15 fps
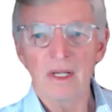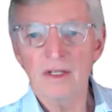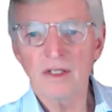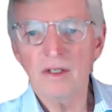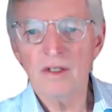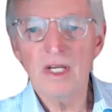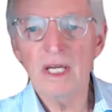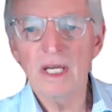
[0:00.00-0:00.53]

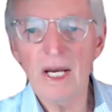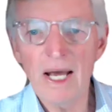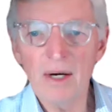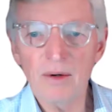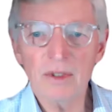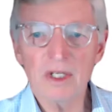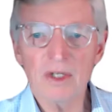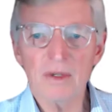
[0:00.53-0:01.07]
So, Dean,
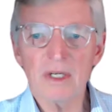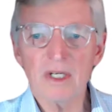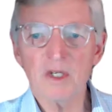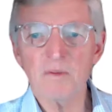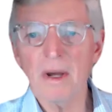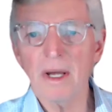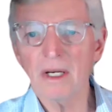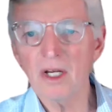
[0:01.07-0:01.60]
how would you
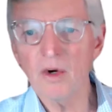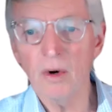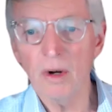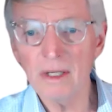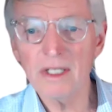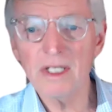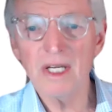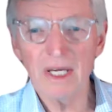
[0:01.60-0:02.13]
expect
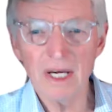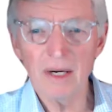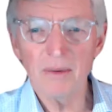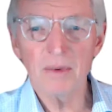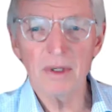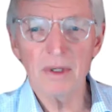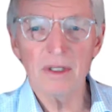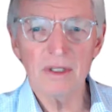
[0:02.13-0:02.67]
quality
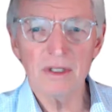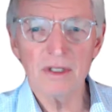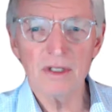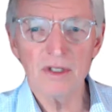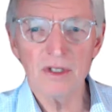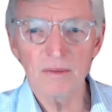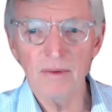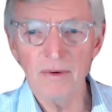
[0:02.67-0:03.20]
companies
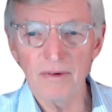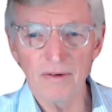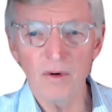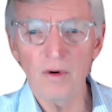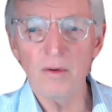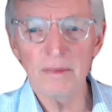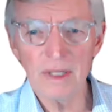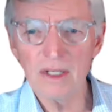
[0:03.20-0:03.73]
to
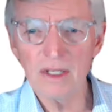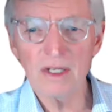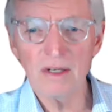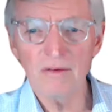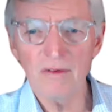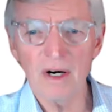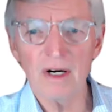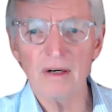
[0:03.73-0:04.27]
perform in this
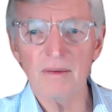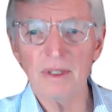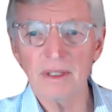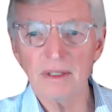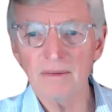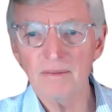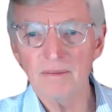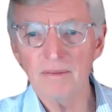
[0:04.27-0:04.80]
environment?